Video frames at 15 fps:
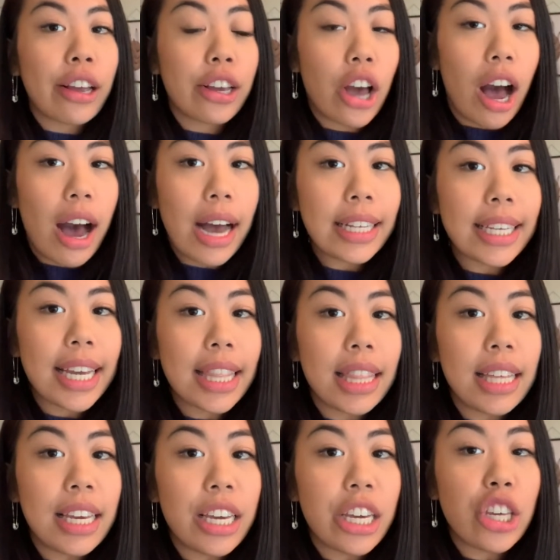got
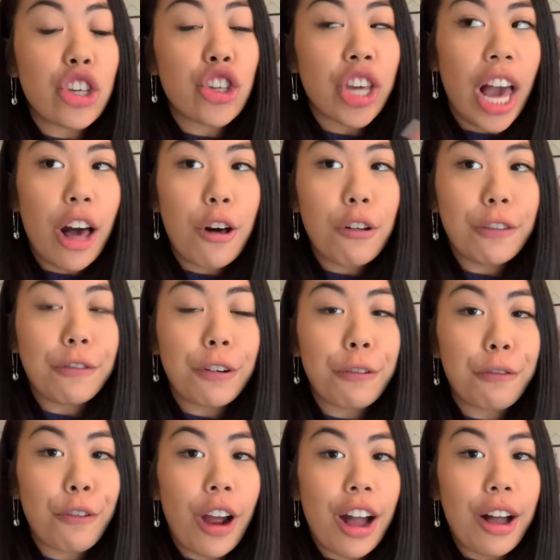the shelf
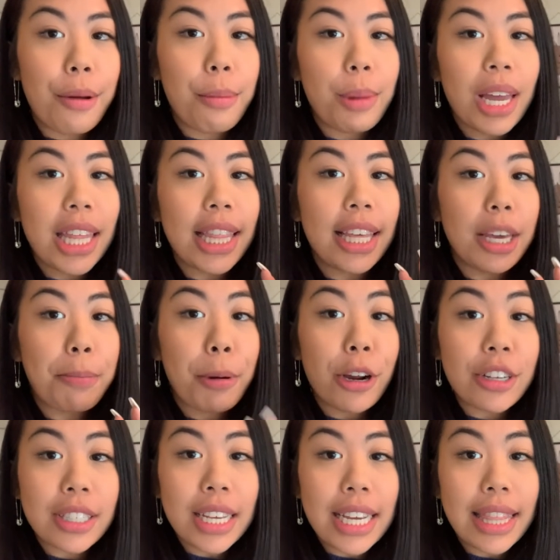from the
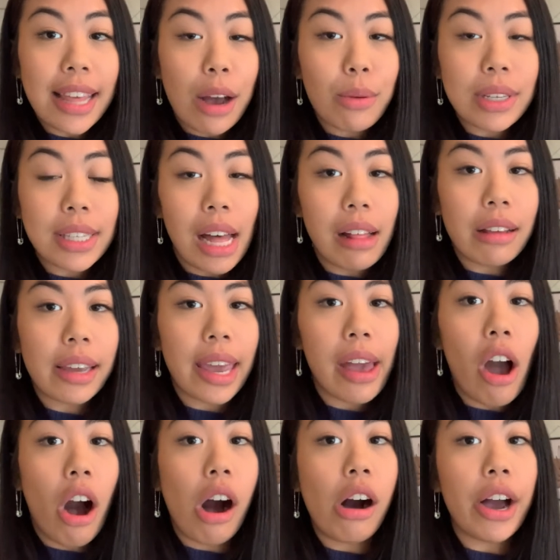person that was selling
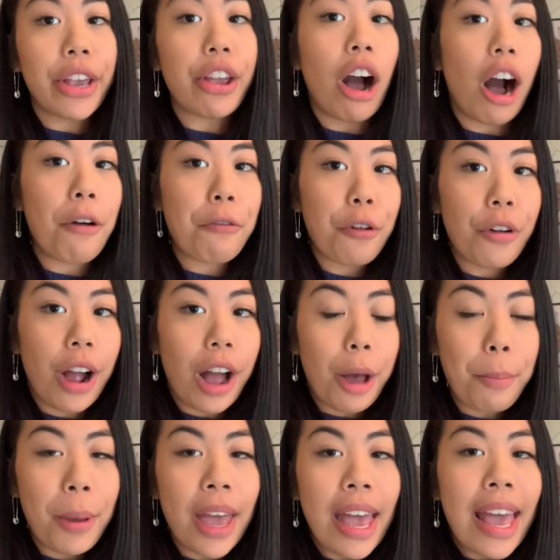it on
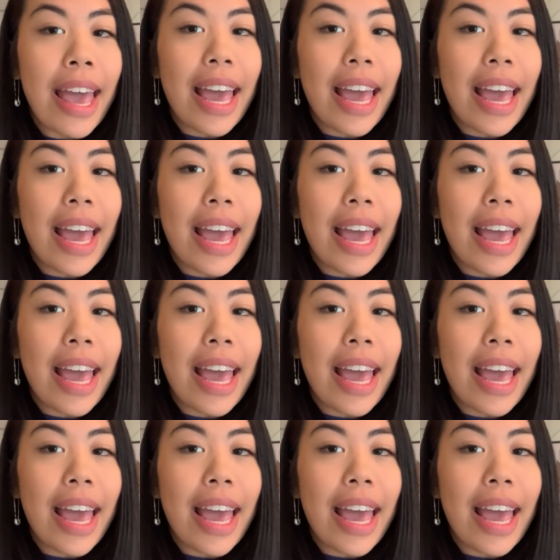OfferUp.